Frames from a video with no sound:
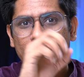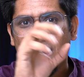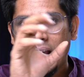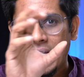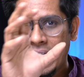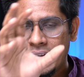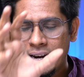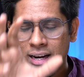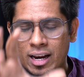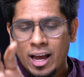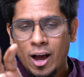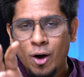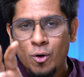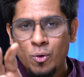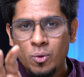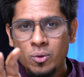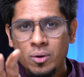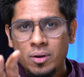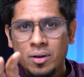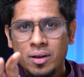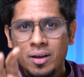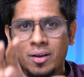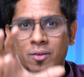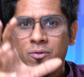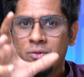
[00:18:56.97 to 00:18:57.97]
And
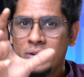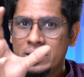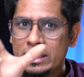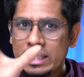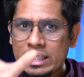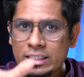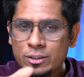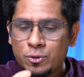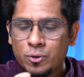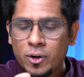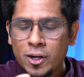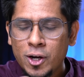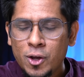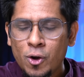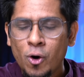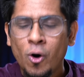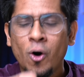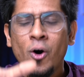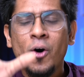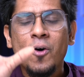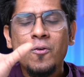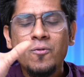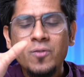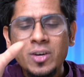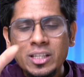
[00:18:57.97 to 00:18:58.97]
now, with this video,
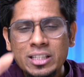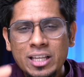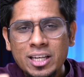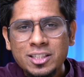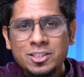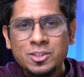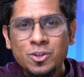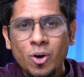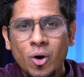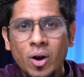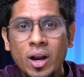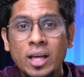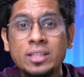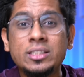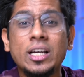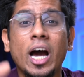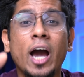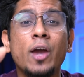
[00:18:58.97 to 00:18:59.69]
with this knowledge,